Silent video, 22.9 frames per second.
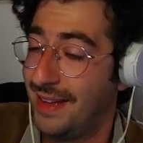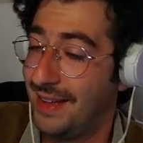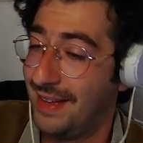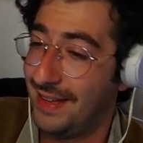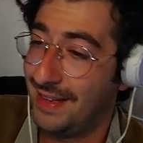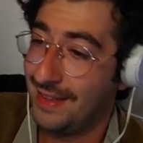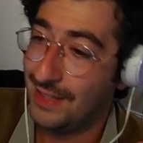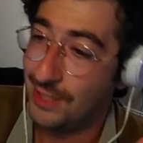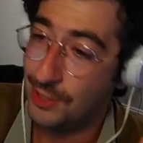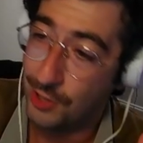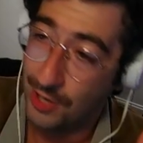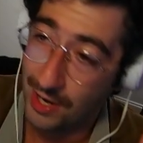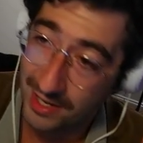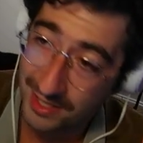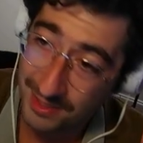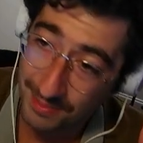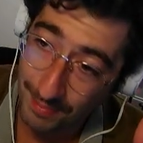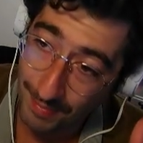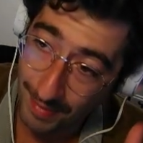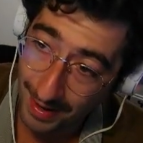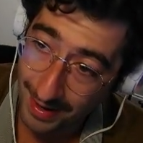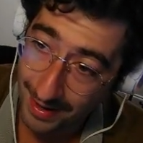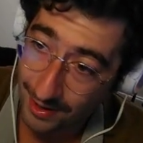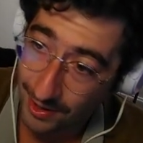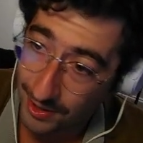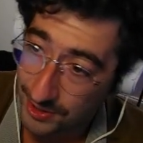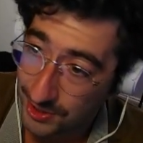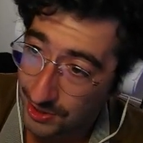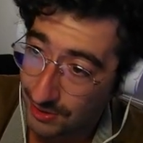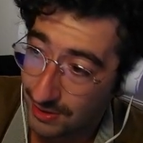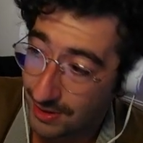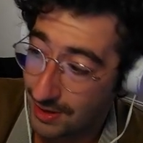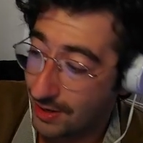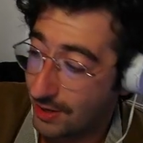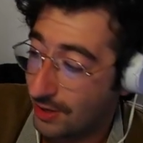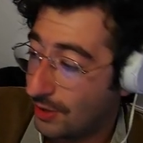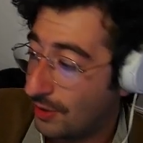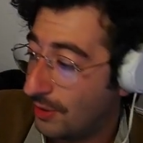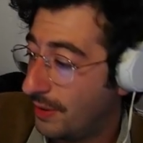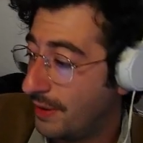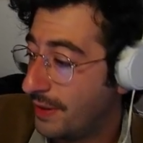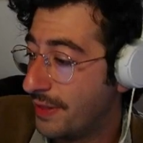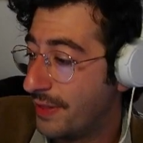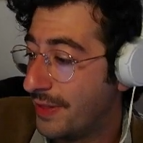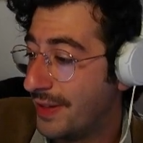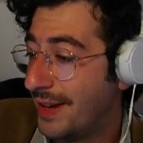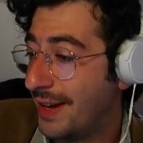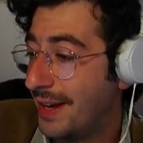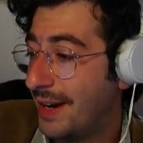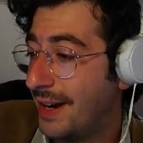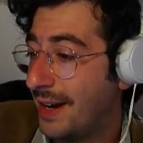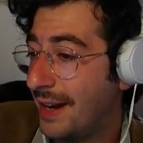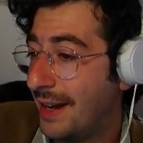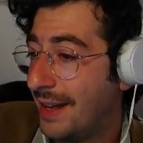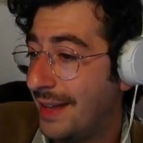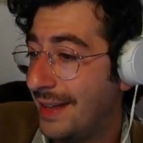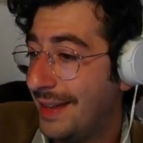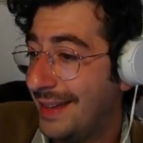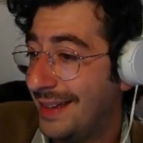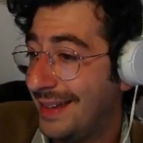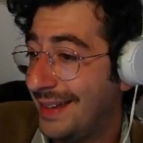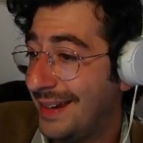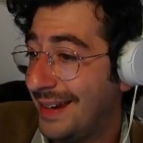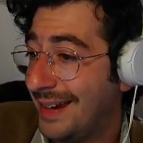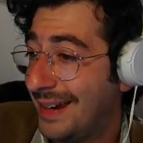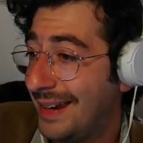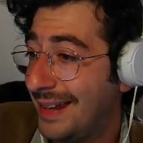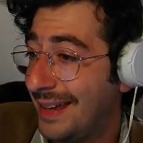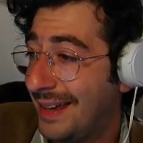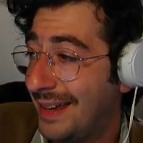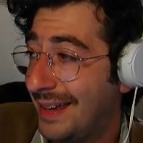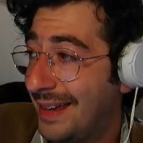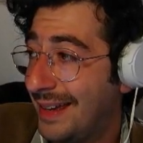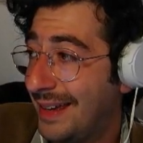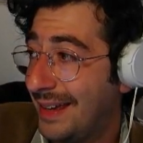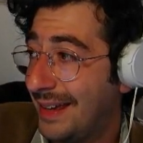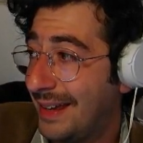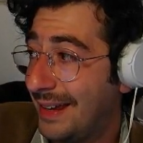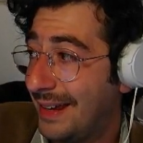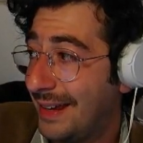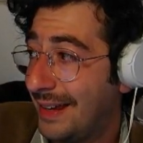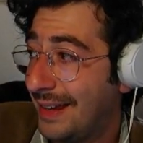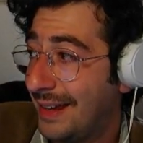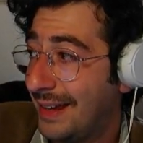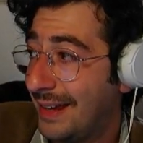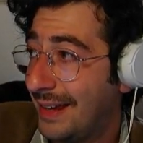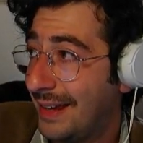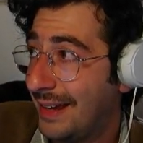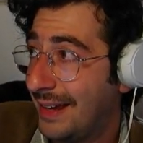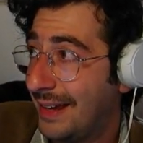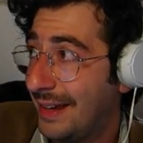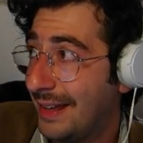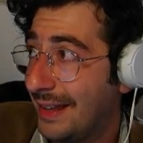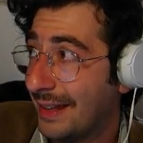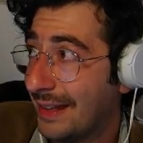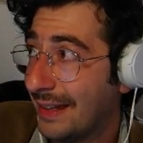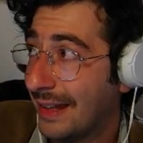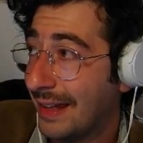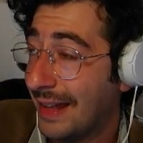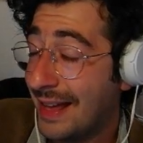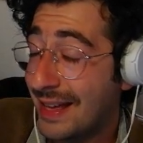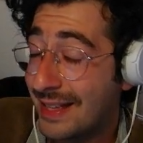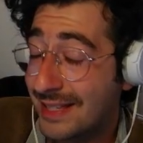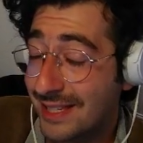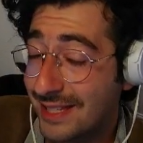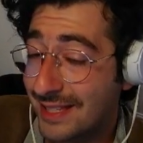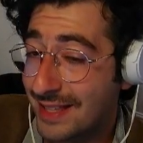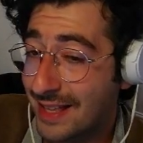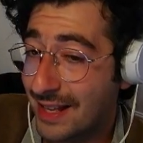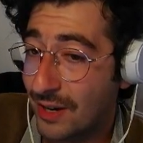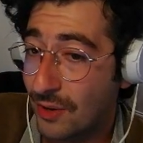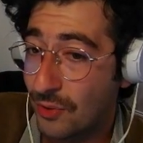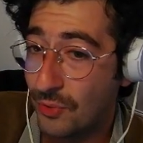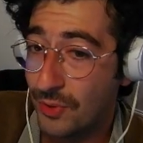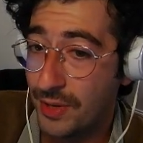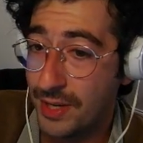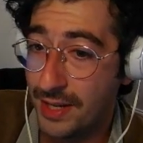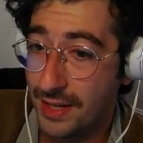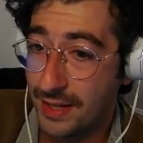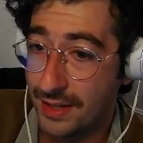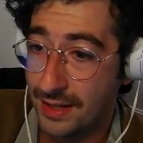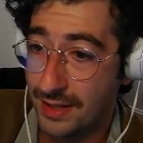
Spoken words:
You guys might also know that in less than a week,